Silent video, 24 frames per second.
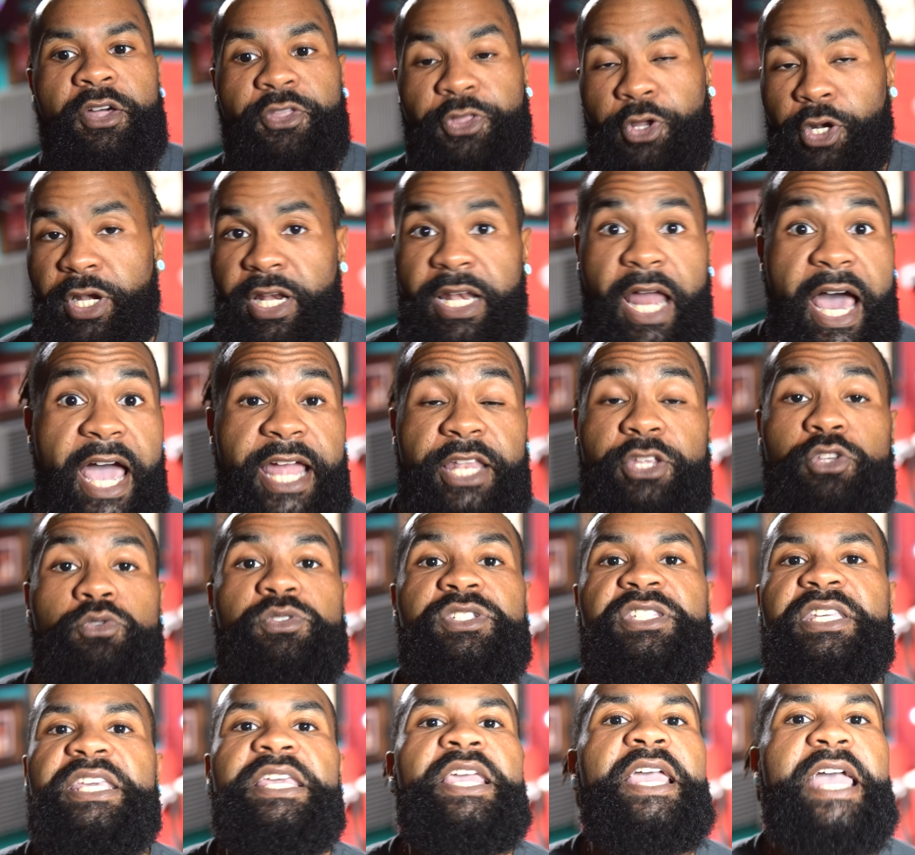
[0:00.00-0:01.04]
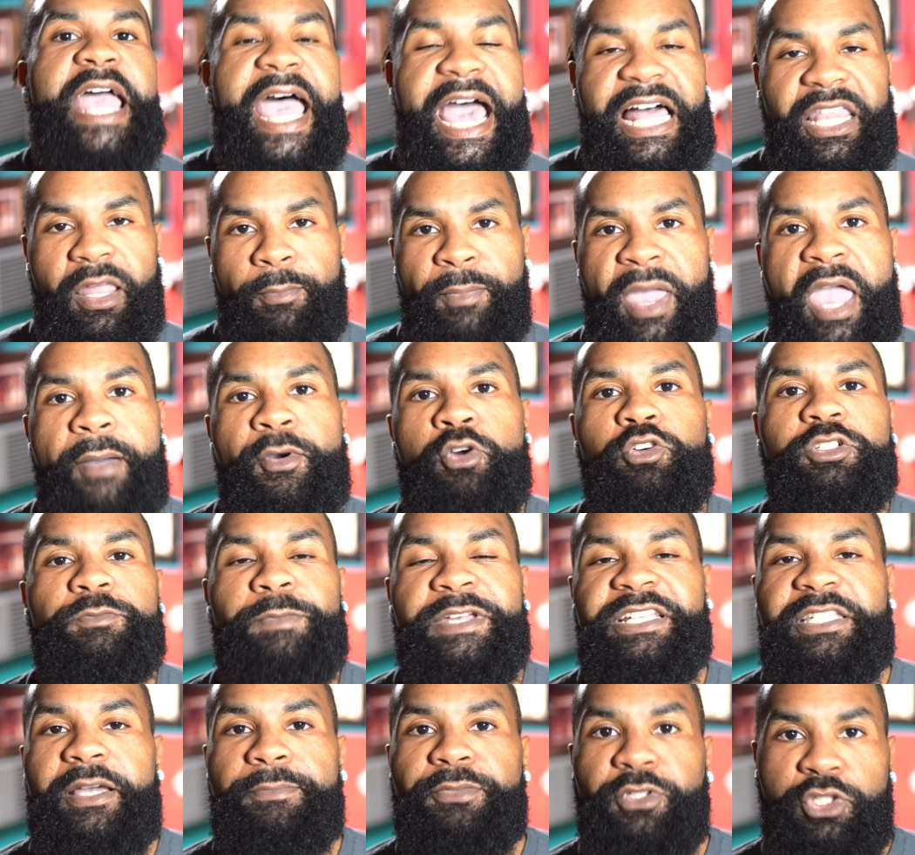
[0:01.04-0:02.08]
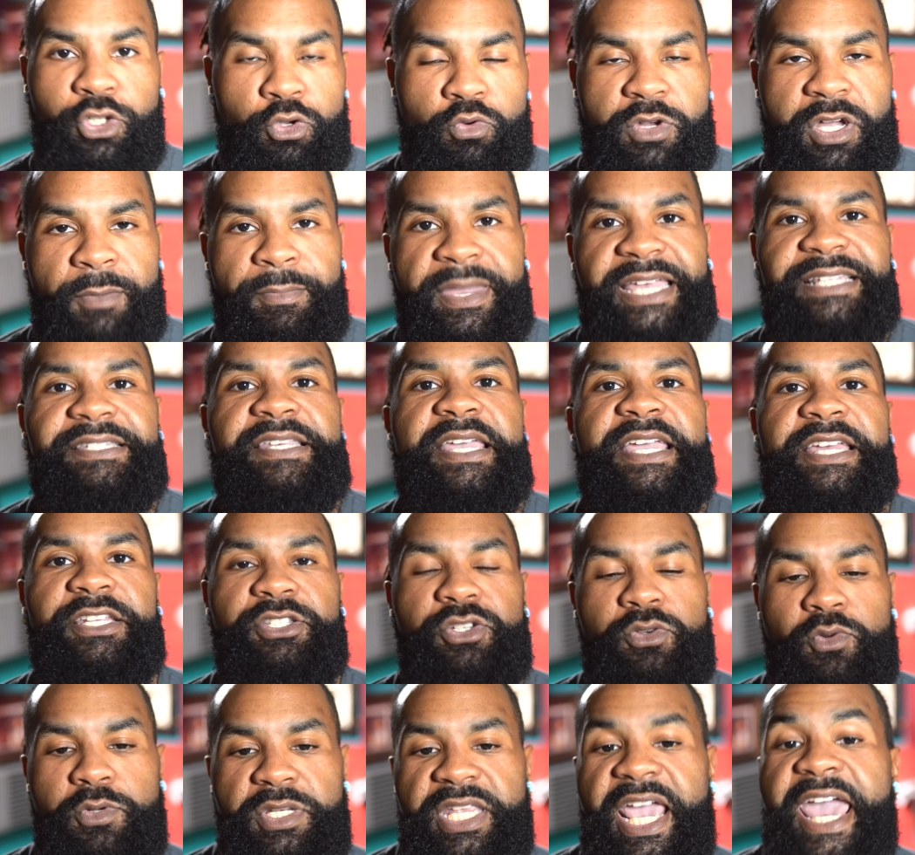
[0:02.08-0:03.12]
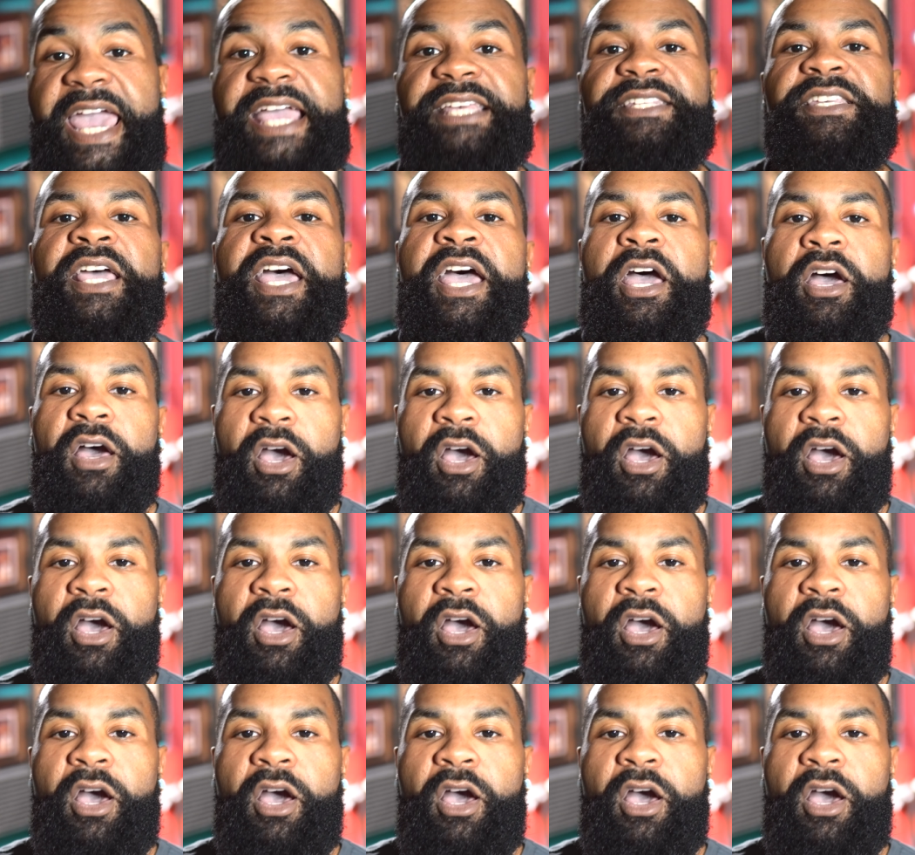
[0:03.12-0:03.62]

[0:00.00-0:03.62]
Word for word: 39, you see Alabama, who's picked up 2 commits in 2 days.